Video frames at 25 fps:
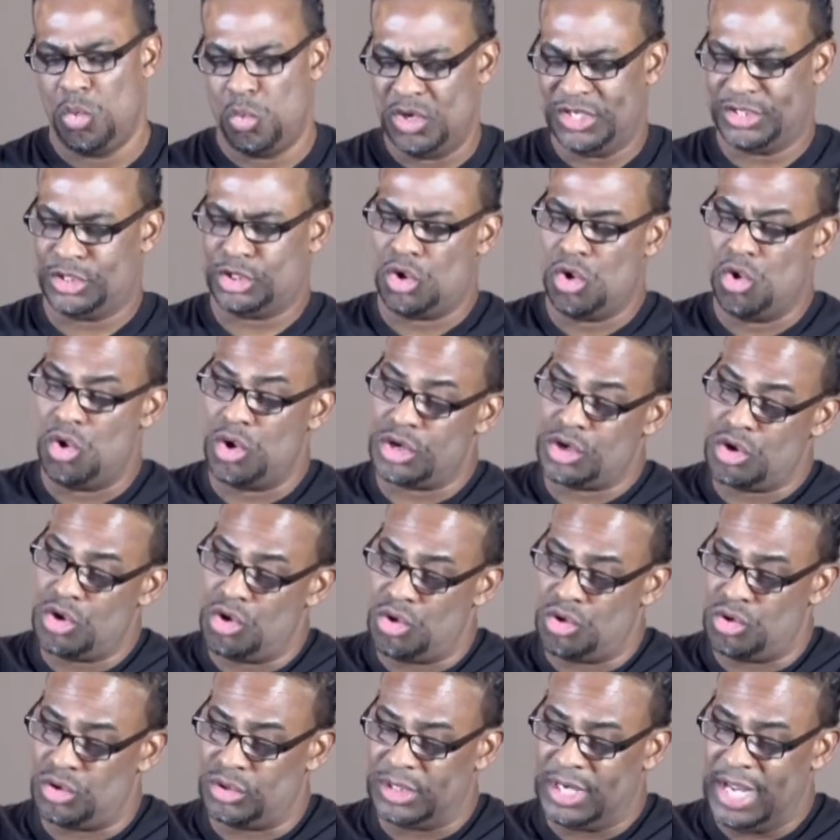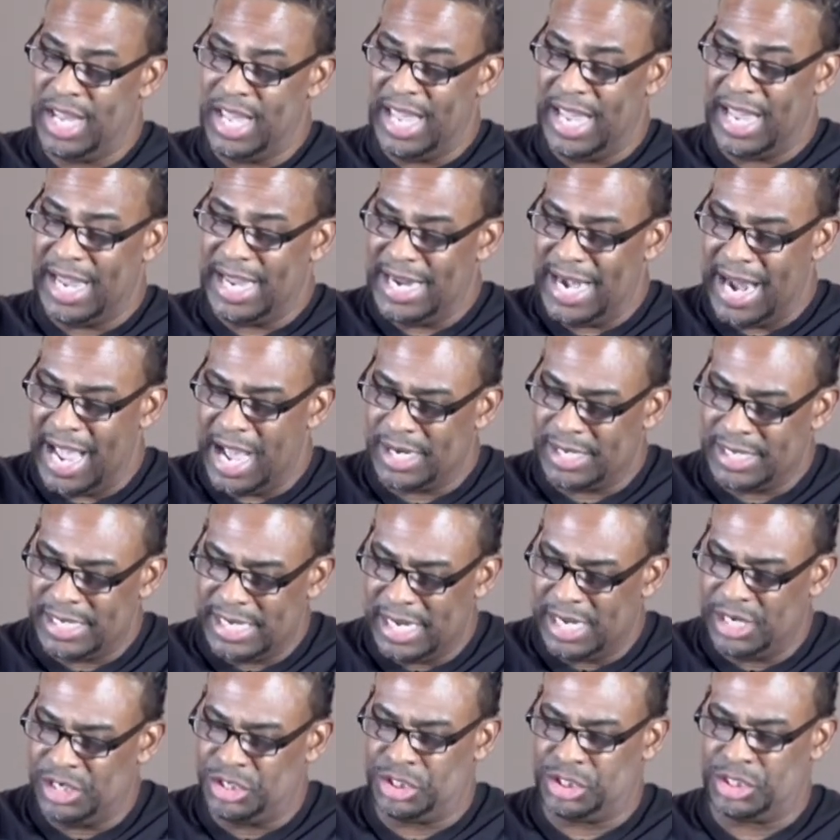what's going on in our
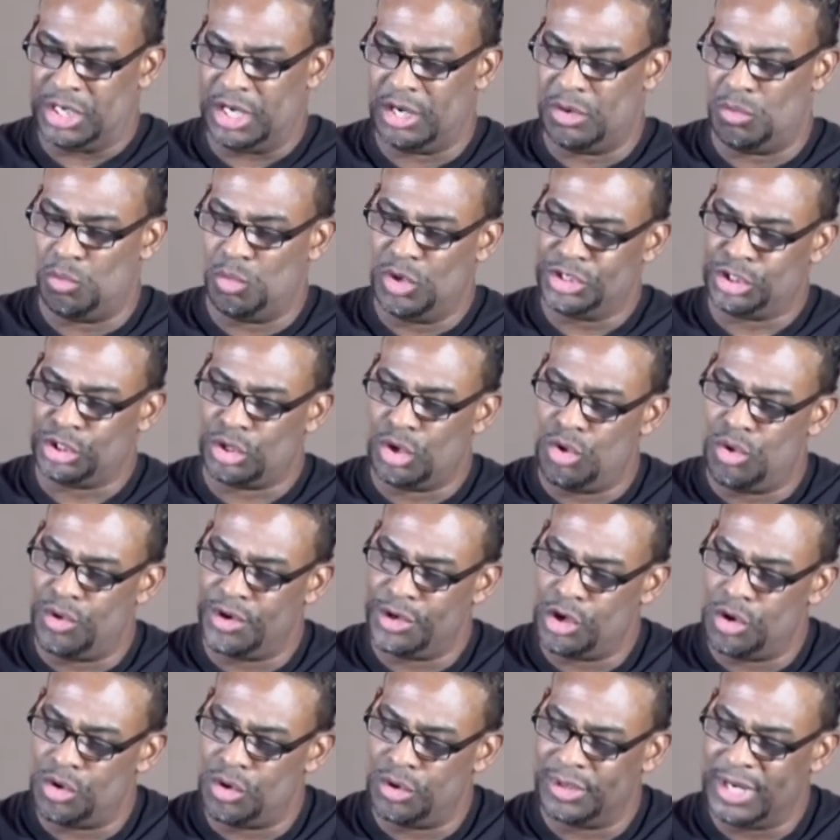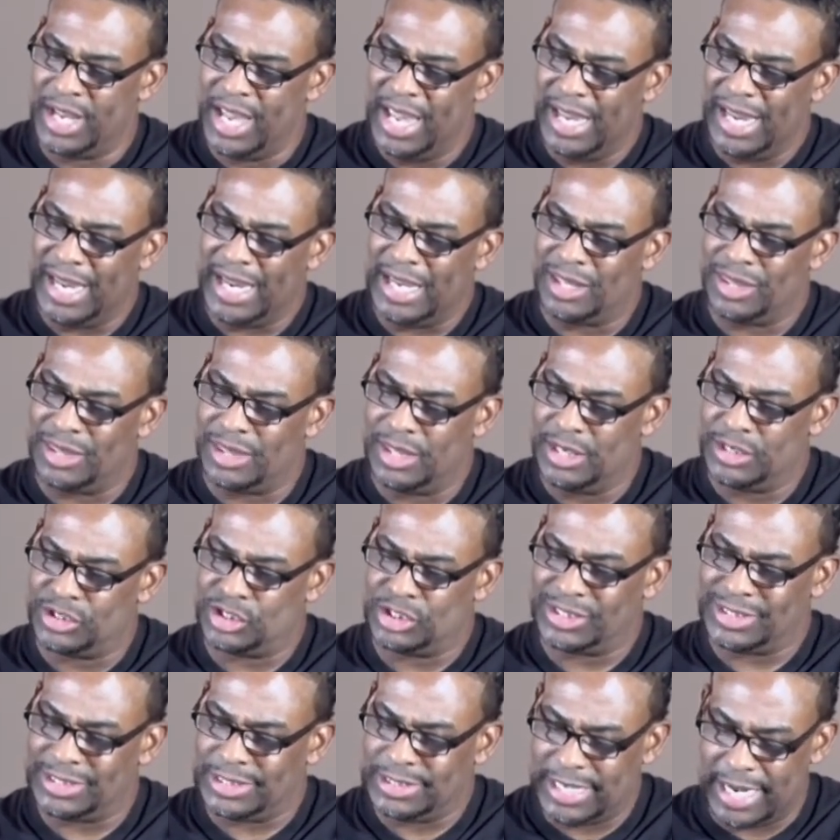nation and what's going on in
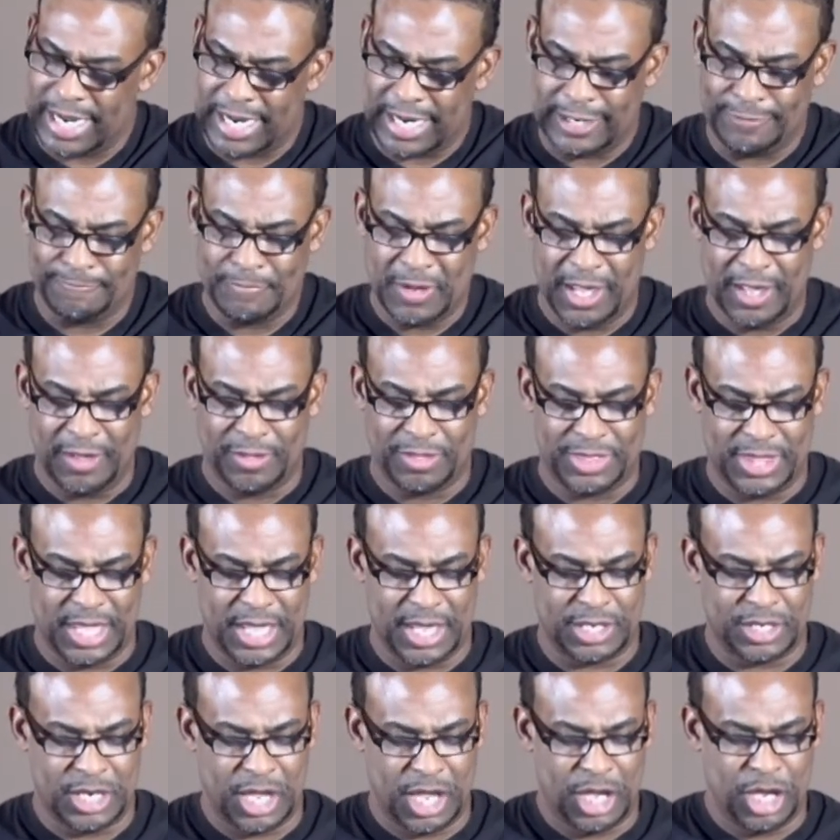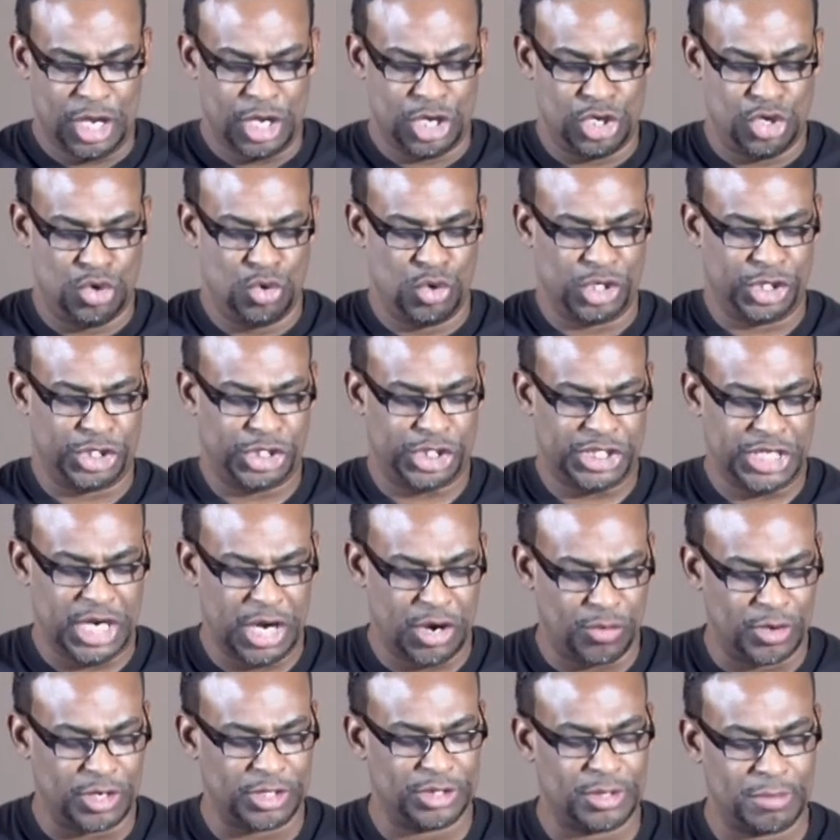this state, then you are
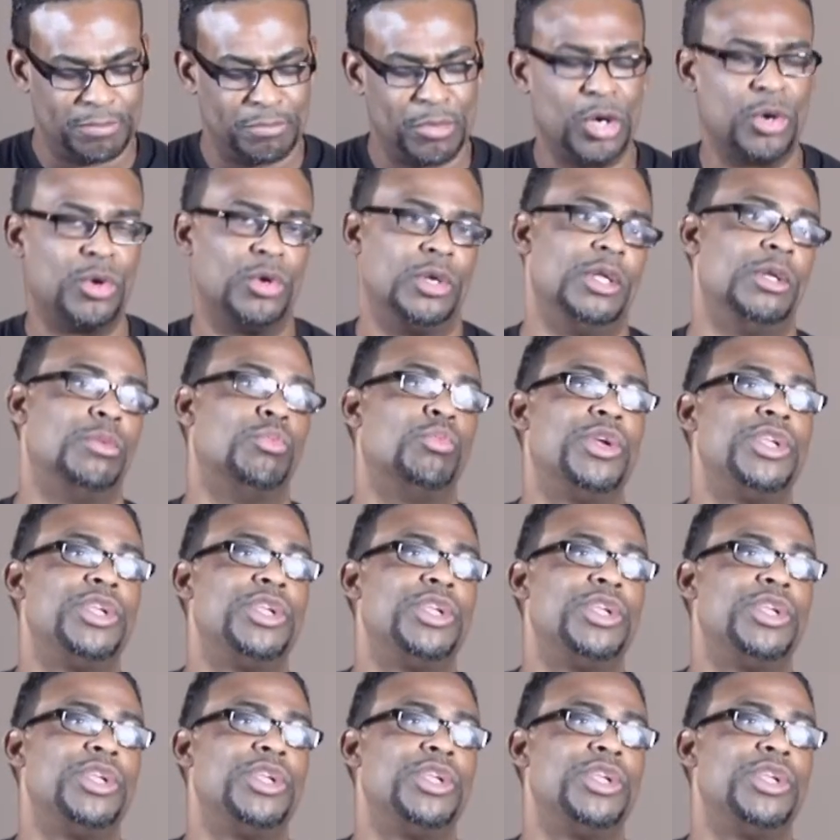sharing the burden.